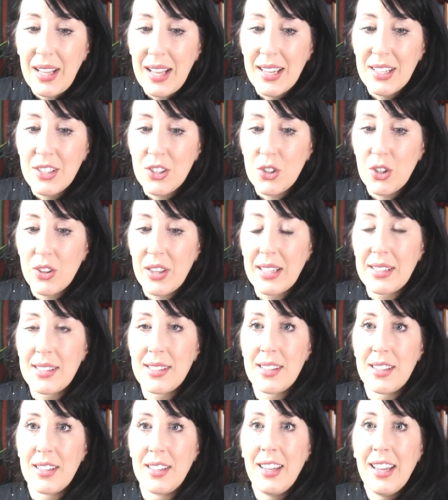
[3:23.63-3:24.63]
And so
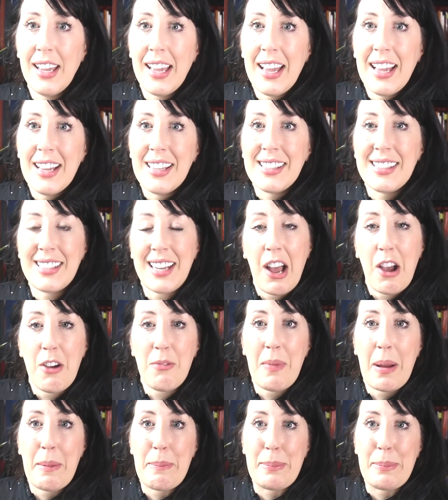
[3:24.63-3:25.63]
that's the start
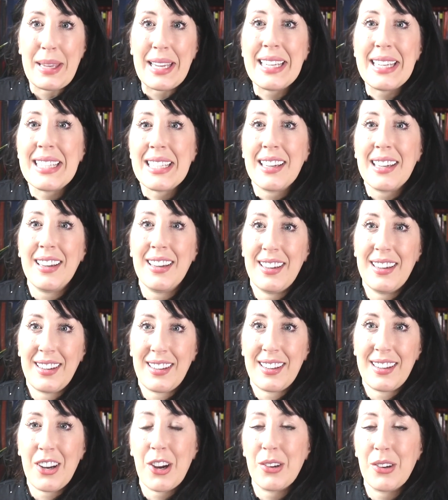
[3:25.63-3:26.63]
of my media
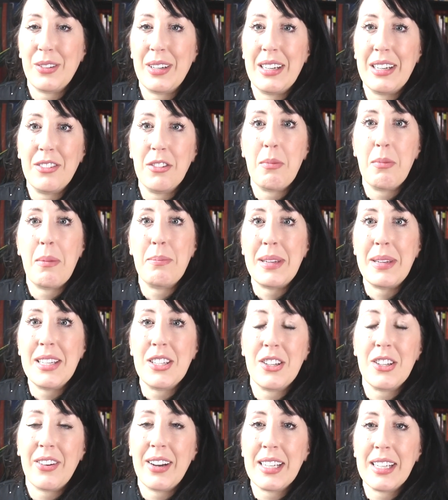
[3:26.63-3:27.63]
career and my
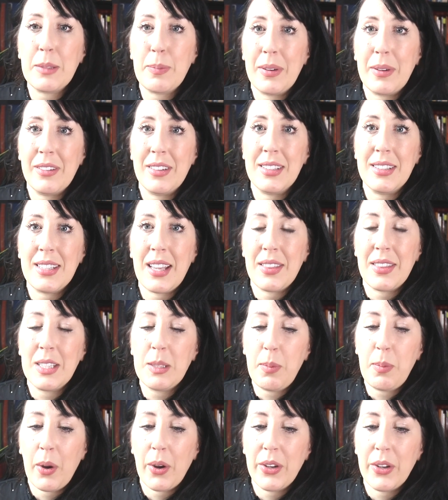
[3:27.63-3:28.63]
media experience at
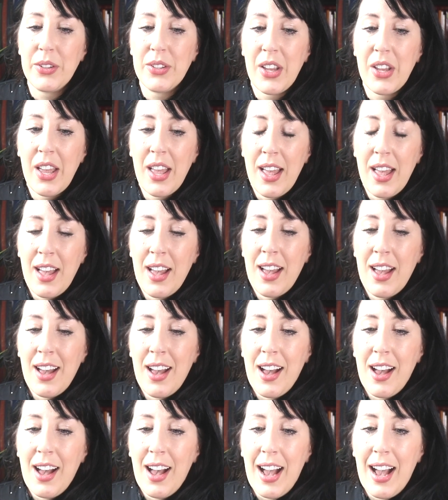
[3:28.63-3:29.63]
this point.
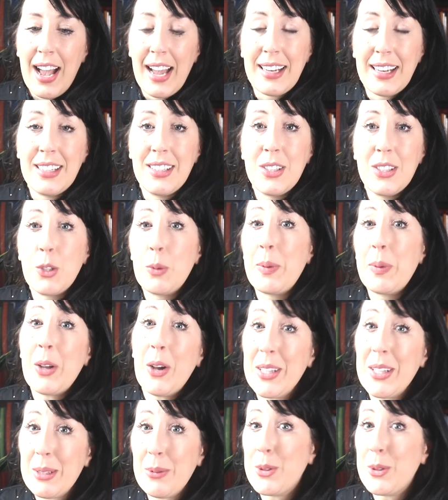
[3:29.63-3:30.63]
And so
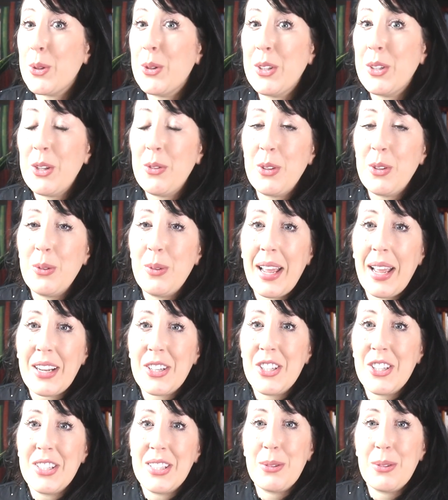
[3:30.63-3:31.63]
because it was only a few
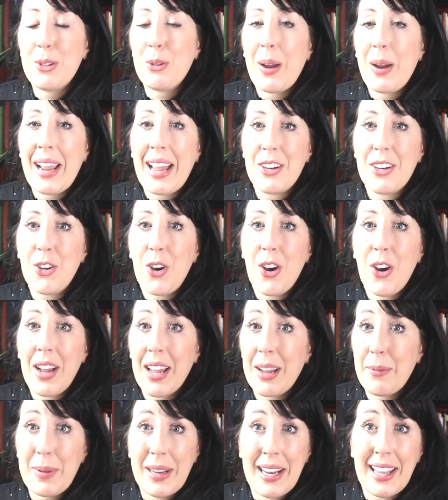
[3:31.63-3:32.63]
lectures and it was quite ad hoc,
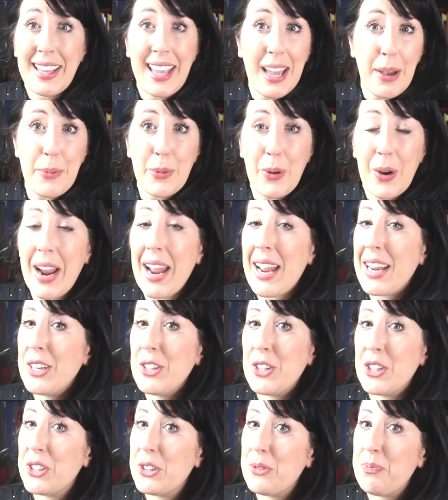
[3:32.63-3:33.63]
I'd be like, yeah, great, I
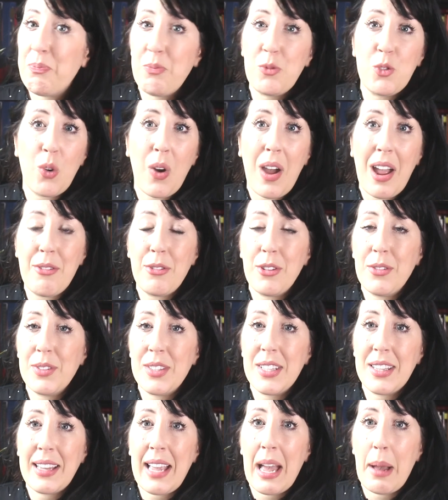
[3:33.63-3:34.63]
can just drive over
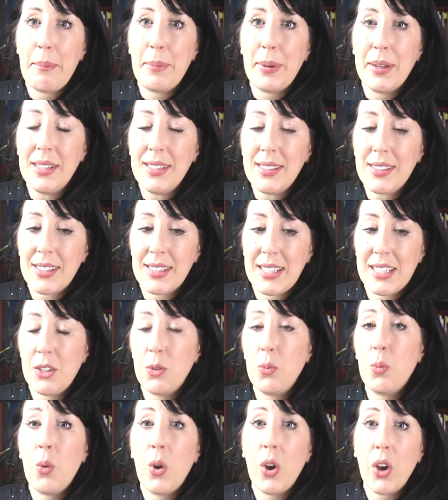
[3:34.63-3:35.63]
to the campus, because I
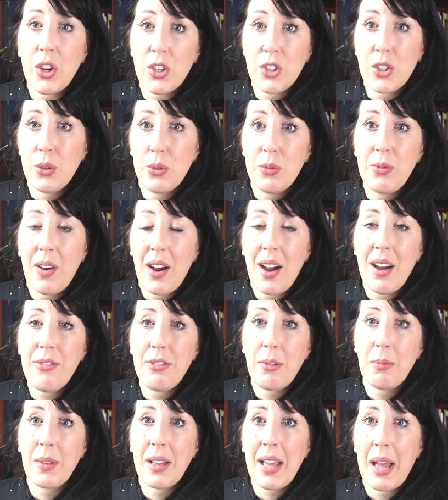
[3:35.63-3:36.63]
didn't work too far
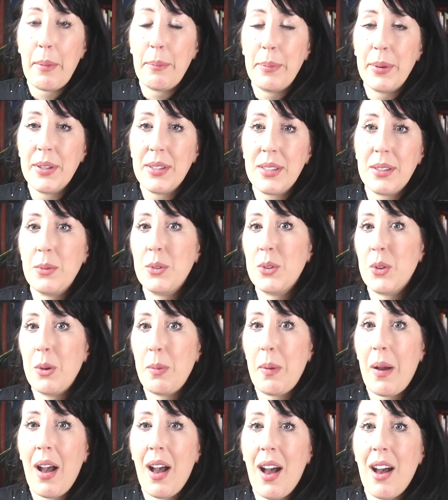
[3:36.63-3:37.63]
from the campus. It was only
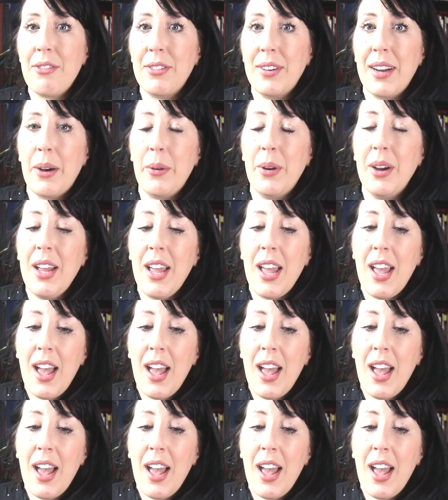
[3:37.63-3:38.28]
about half an hour.